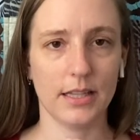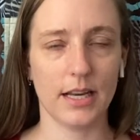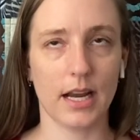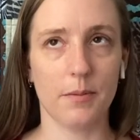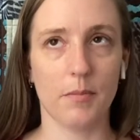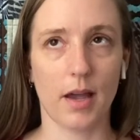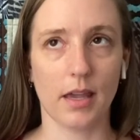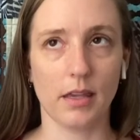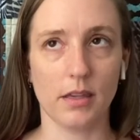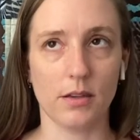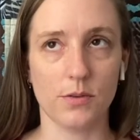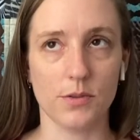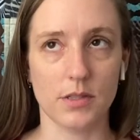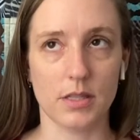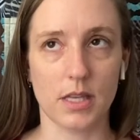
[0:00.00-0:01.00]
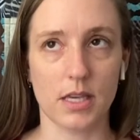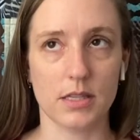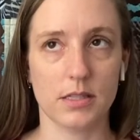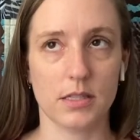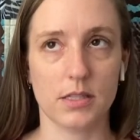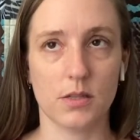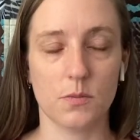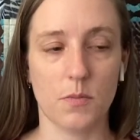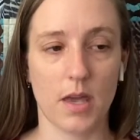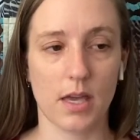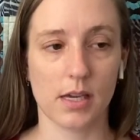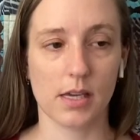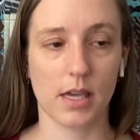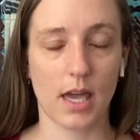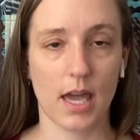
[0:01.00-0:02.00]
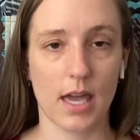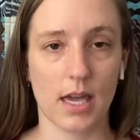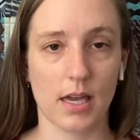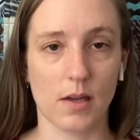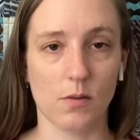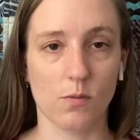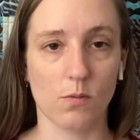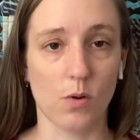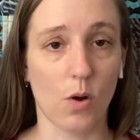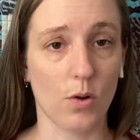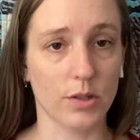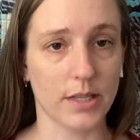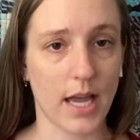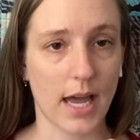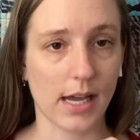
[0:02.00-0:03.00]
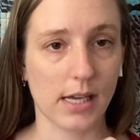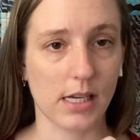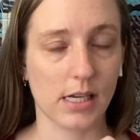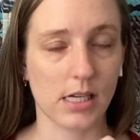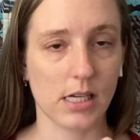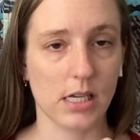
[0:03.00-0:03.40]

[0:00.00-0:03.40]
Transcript: that I might use these to make a roll neck